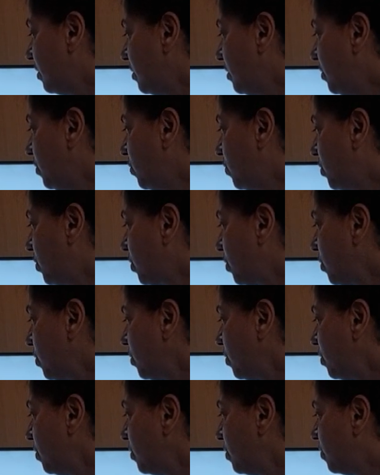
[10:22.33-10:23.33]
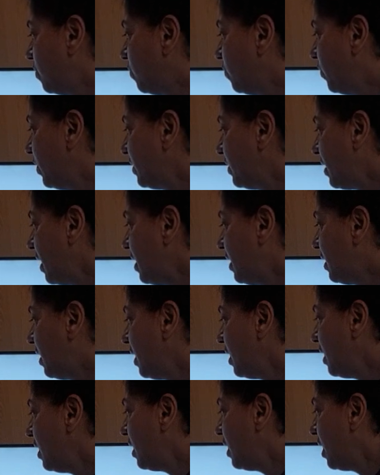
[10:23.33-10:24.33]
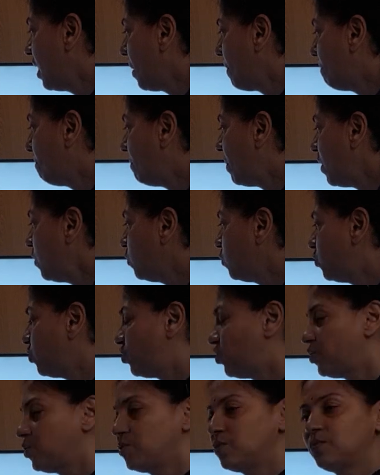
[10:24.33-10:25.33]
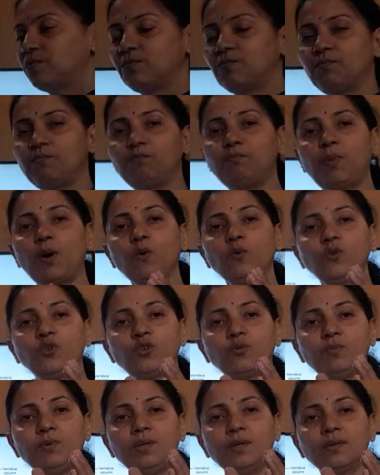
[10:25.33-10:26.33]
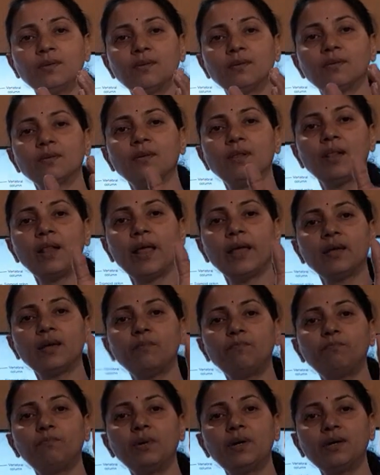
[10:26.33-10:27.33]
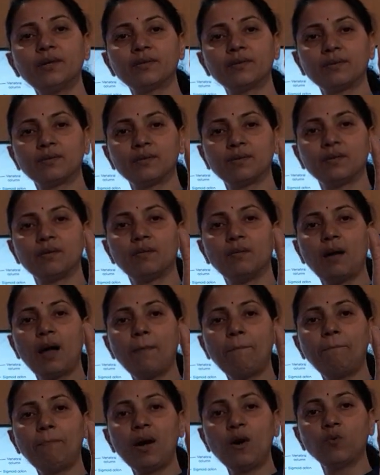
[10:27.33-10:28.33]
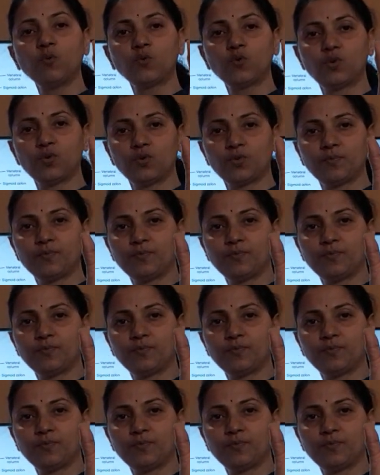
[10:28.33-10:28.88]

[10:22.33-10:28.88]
utero-vesical pouch. Pouch means like a purse, a pouch.